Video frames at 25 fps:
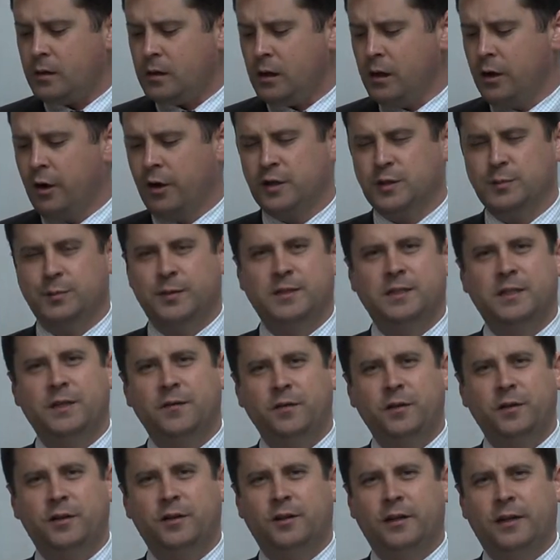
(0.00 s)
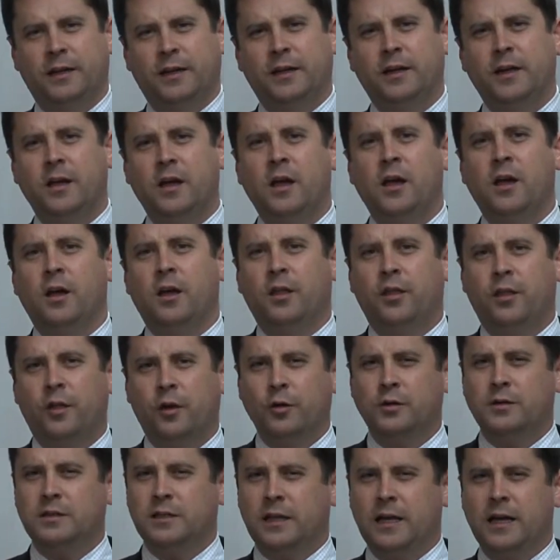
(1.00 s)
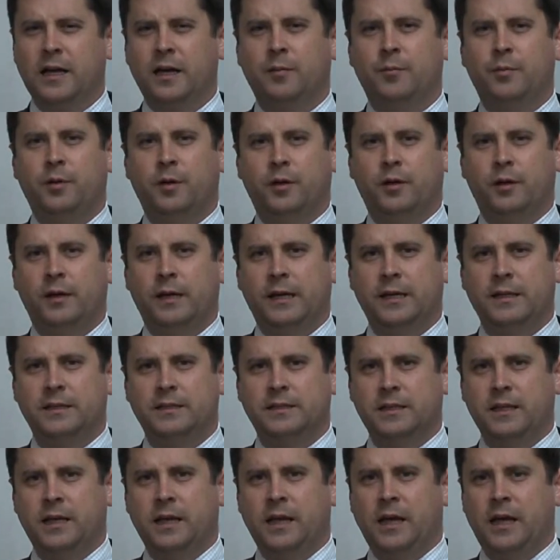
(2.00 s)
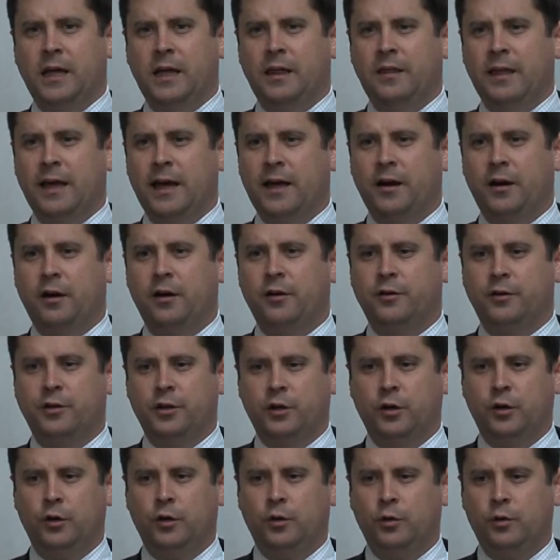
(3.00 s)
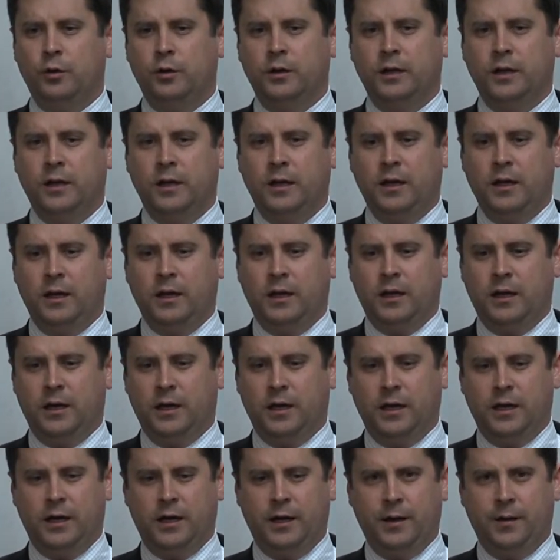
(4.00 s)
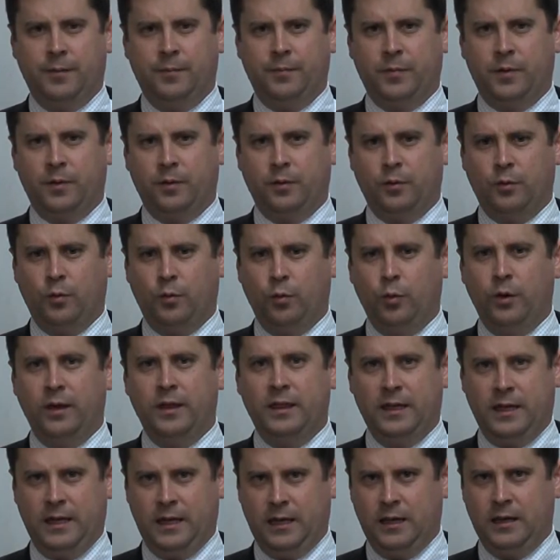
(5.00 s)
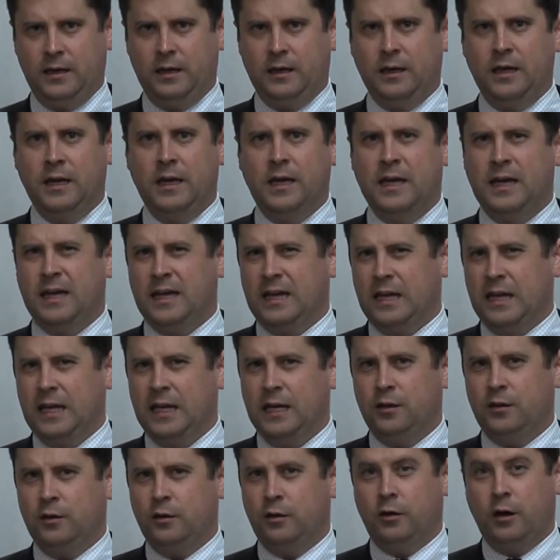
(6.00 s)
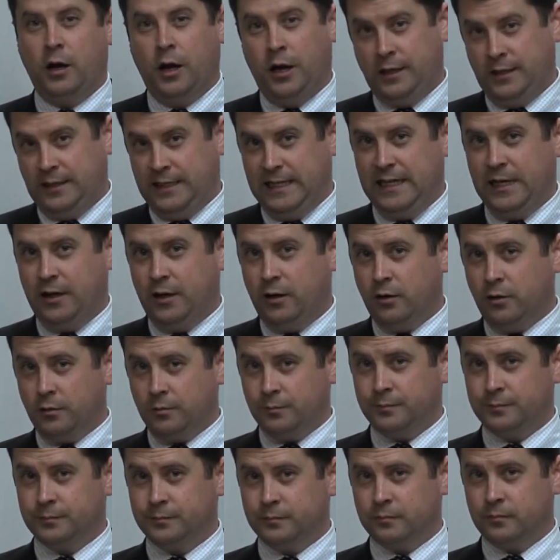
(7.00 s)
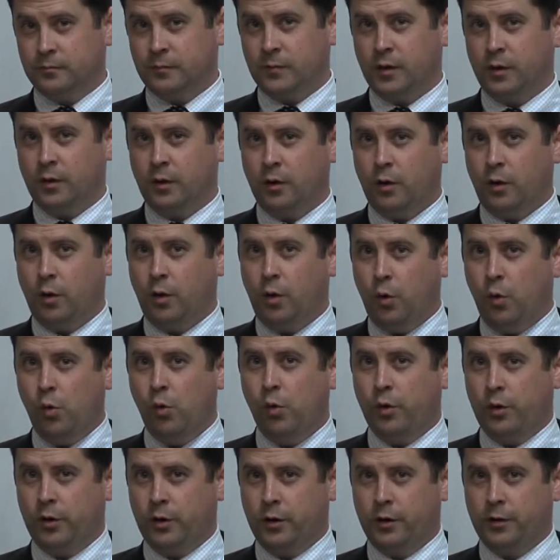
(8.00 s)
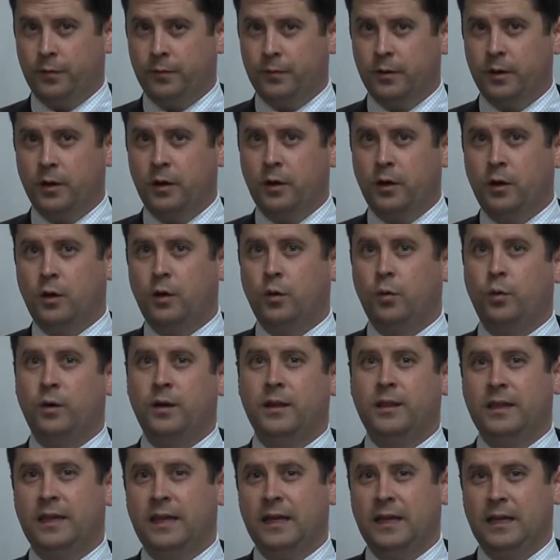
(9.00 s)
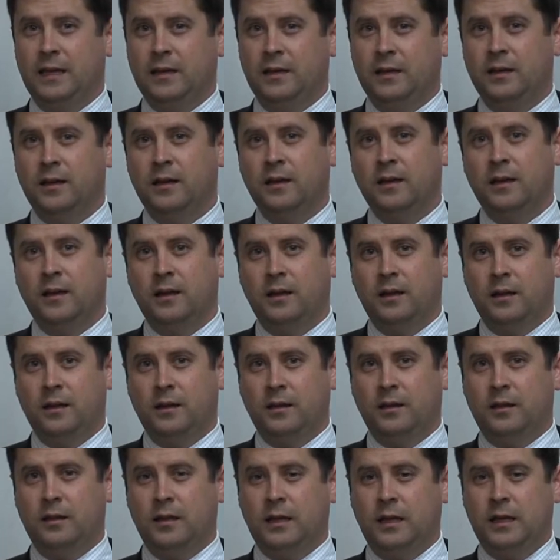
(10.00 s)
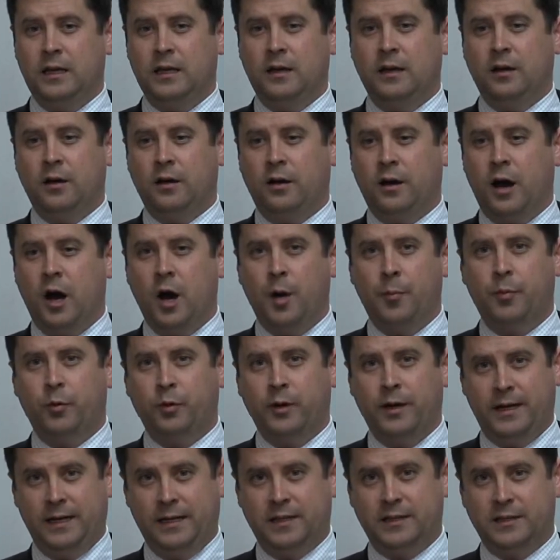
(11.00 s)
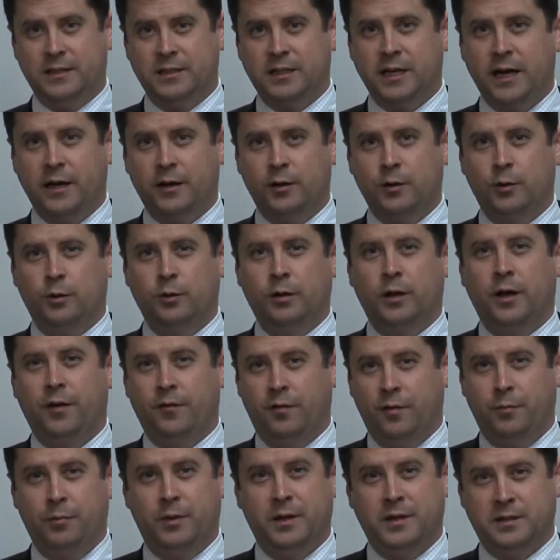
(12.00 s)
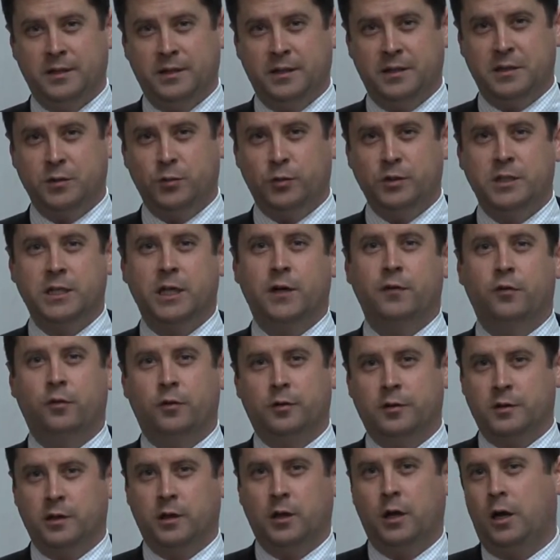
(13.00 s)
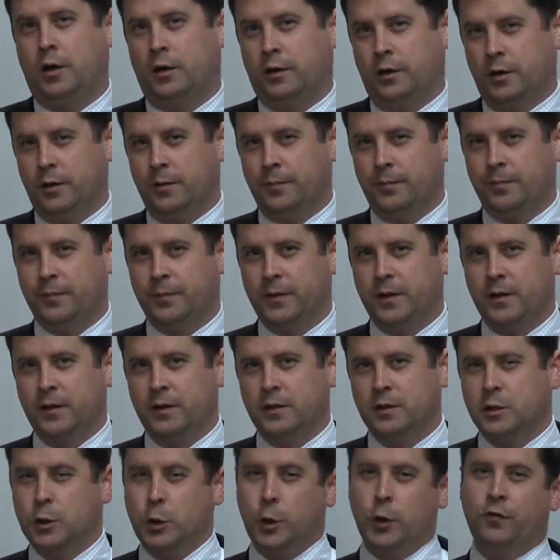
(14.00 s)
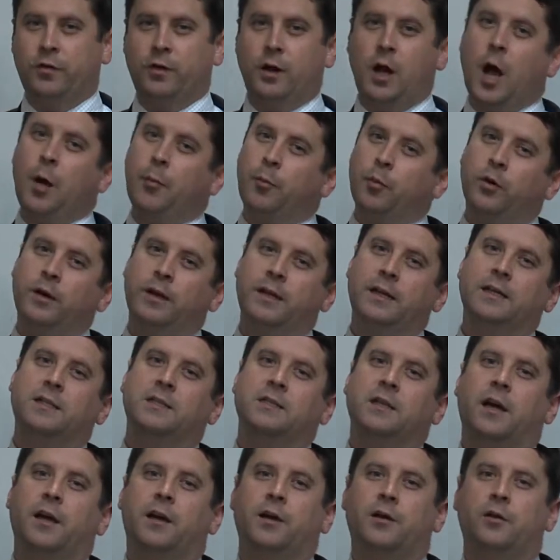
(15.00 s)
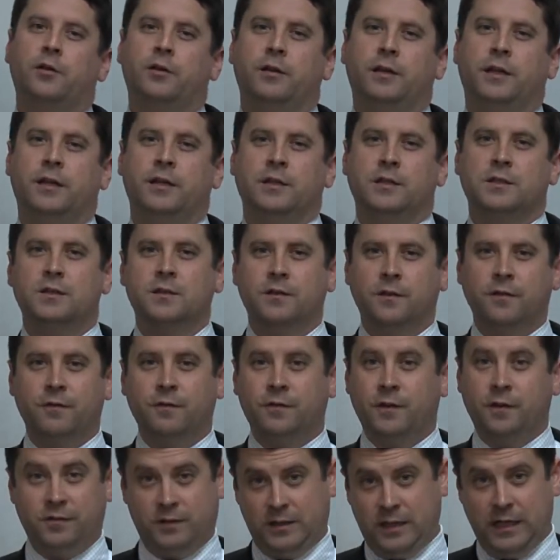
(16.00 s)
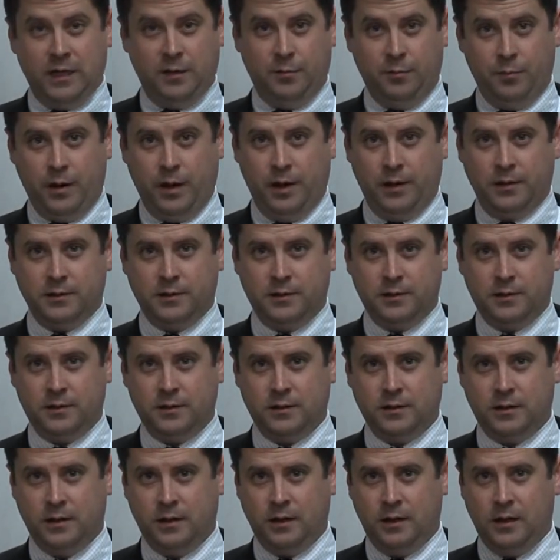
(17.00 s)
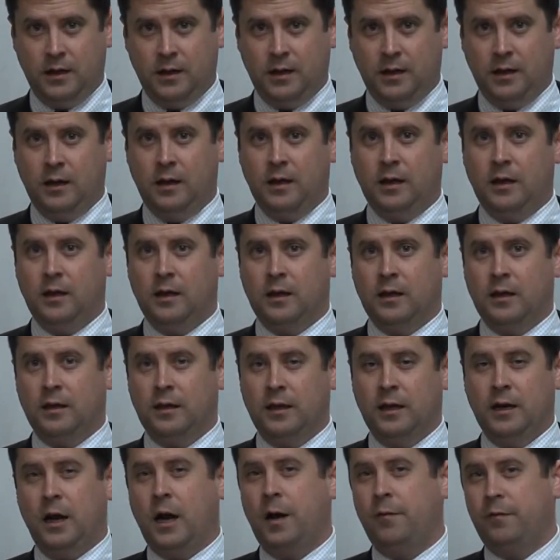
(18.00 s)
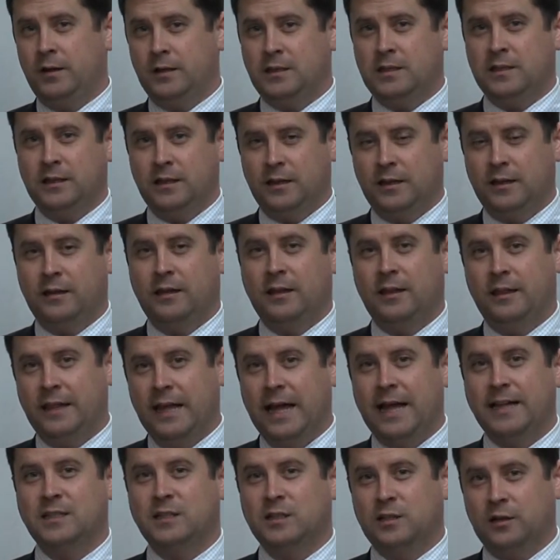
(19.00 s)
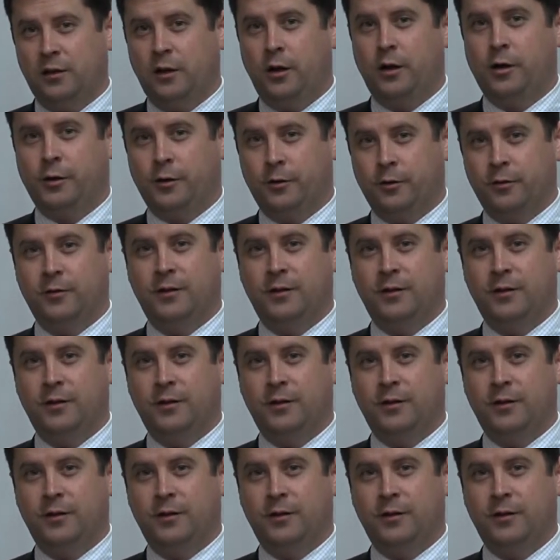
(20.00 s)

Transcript: are specifically those liabilities that are due within either a year or within the operating cycle of a business, whichever is longer. So if an operating cycle is 15 months, then obviously that's longer